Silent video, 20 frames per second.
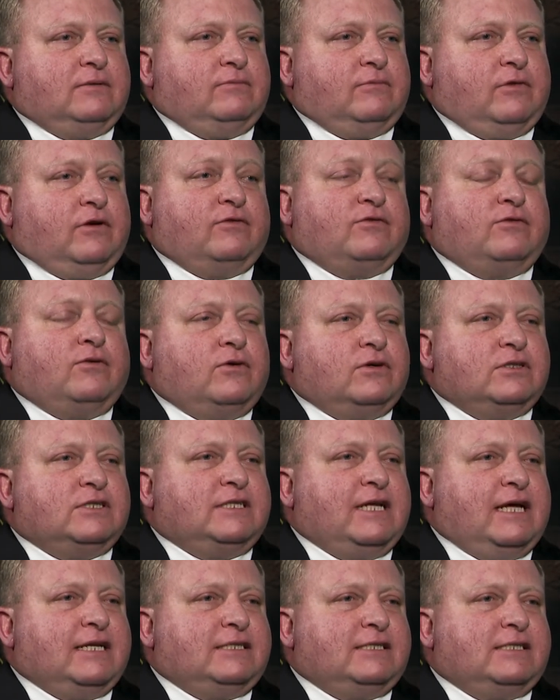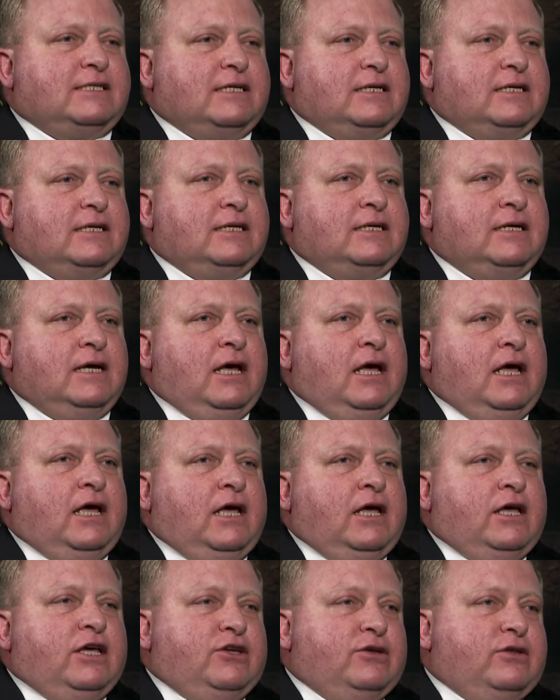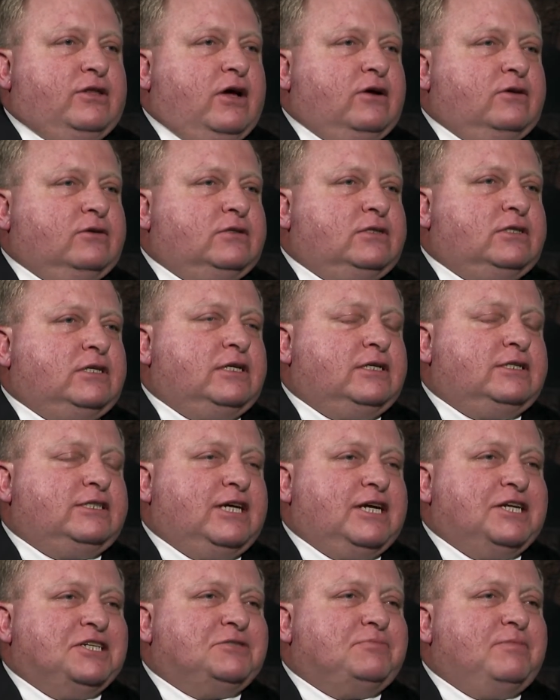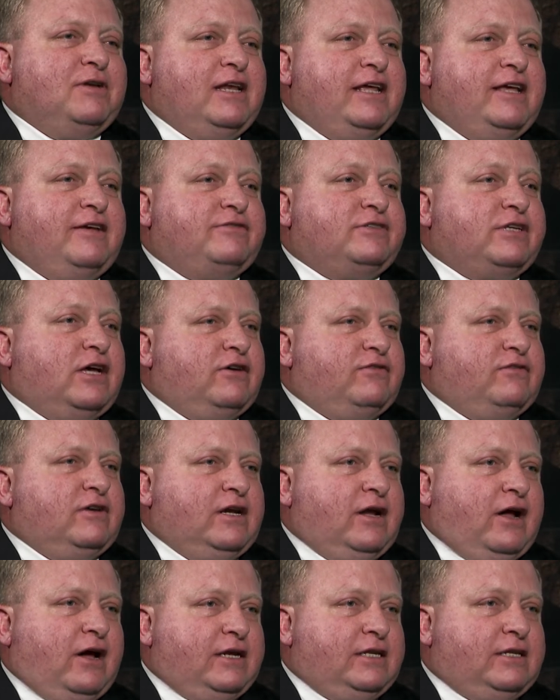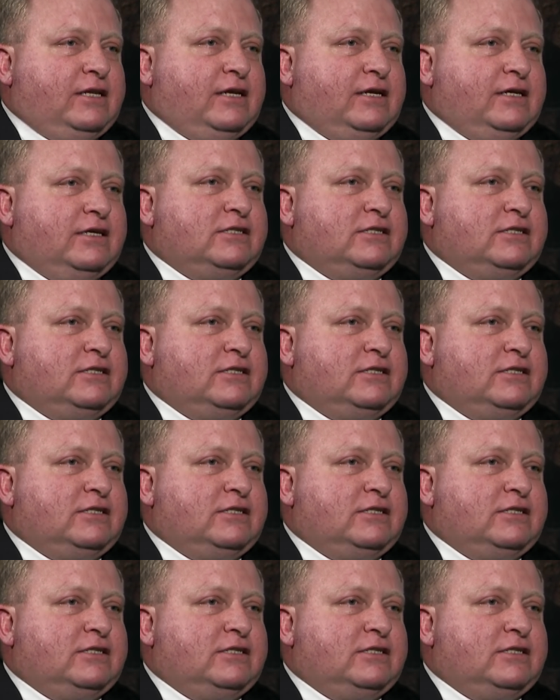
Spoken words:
But of course, that's you don't change beliefs overnight,